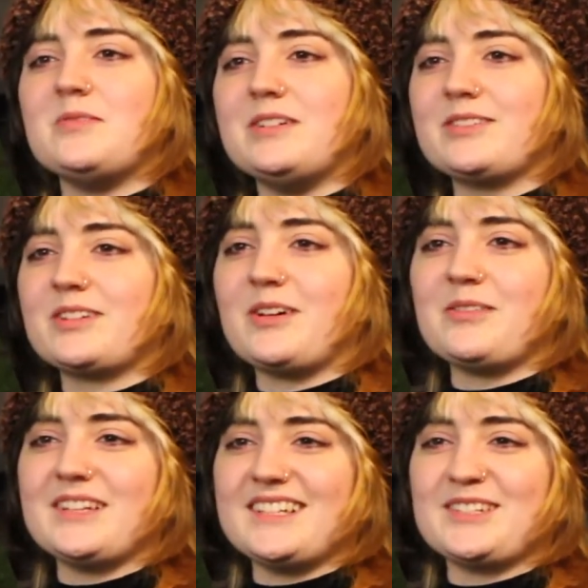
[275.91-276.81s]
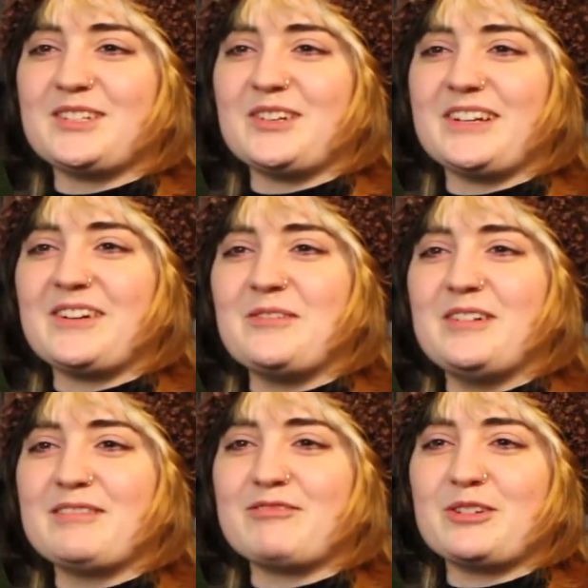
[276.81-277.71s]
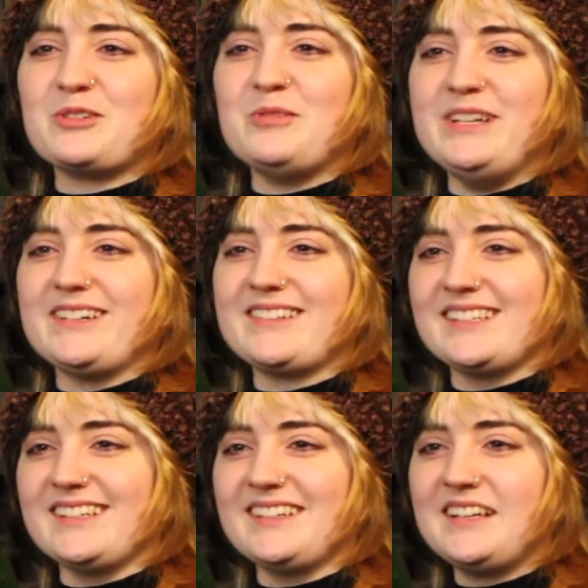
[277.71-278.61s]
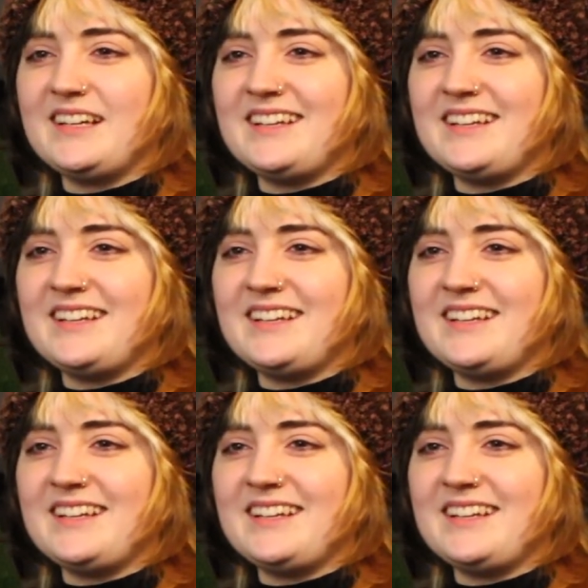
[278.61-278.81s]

years ago that this is going to go on for 2 years and